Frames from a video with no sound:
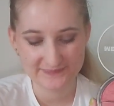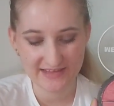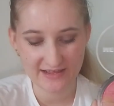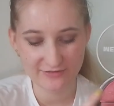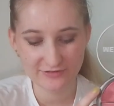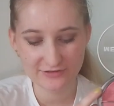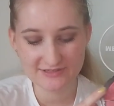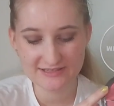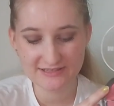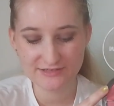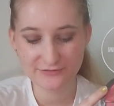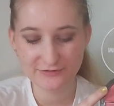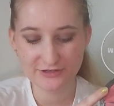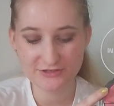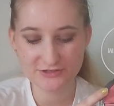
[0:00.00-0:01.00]
I've used this
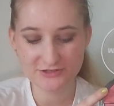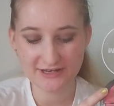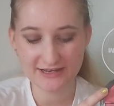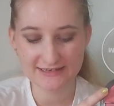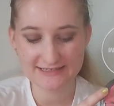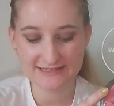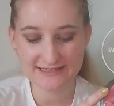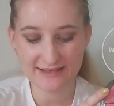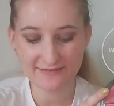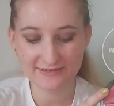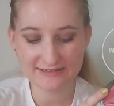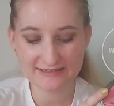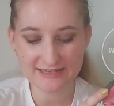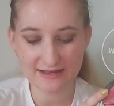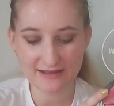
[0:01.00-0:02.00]
first shade
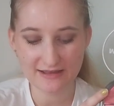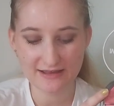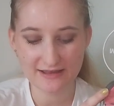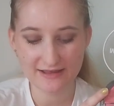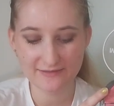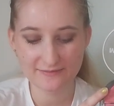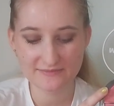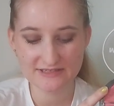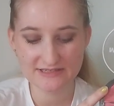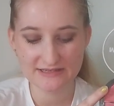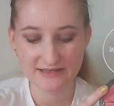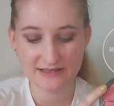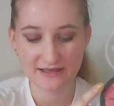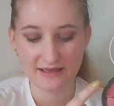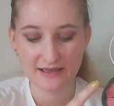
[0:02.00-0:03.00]
7 times,
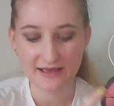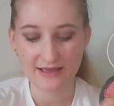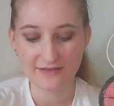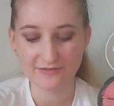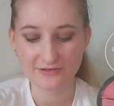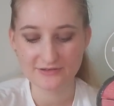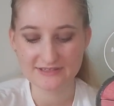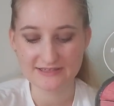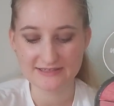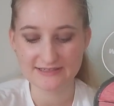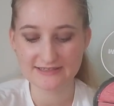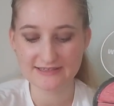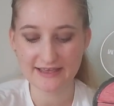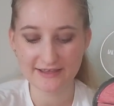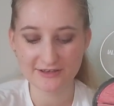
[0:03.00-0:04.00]
I've used this
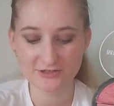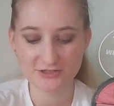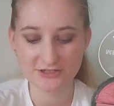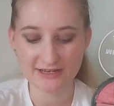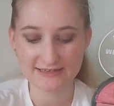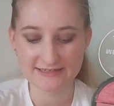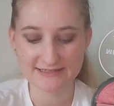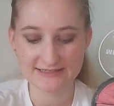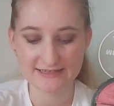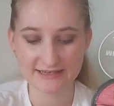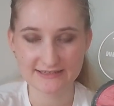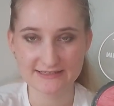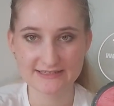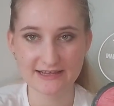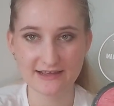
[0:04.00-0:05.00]
second shade
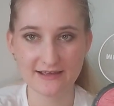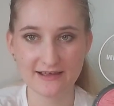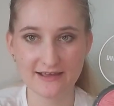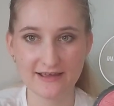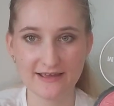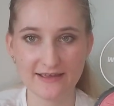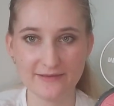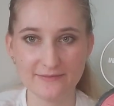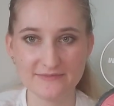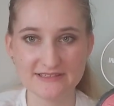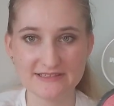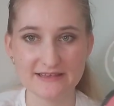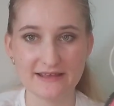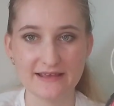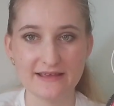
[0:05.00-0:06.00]
6
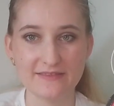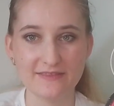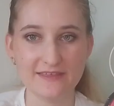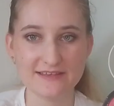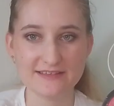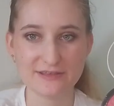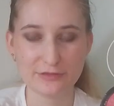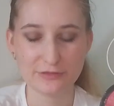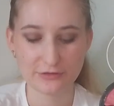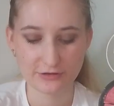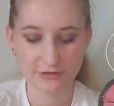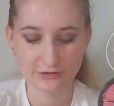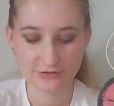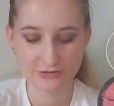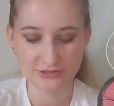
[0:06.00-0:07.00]
times, this
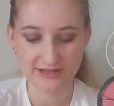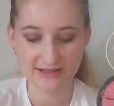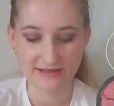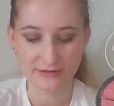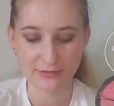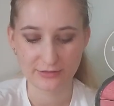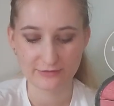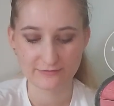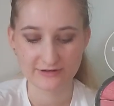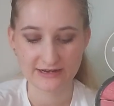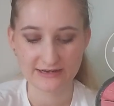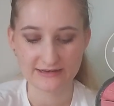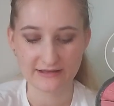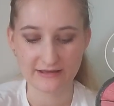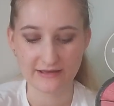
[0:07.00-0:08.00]
third shade
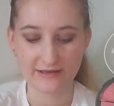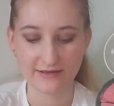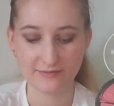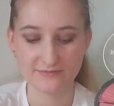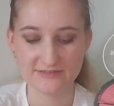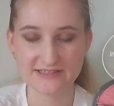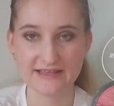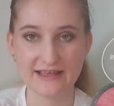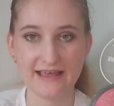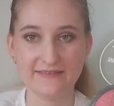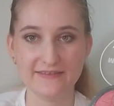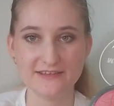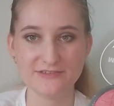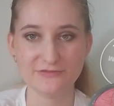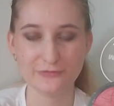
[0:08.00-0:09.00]
3 times,
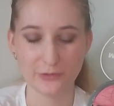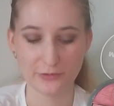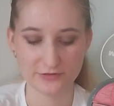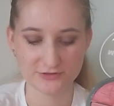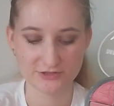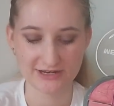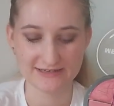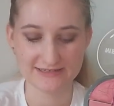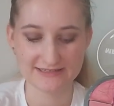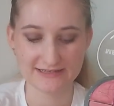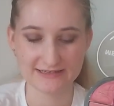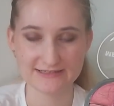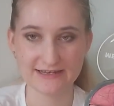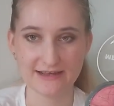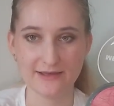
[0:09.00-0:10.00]
and this fourth shade
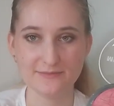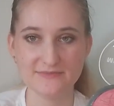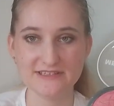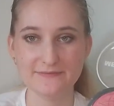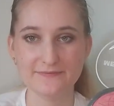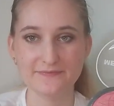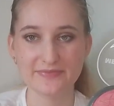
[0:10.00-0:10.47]
6 times.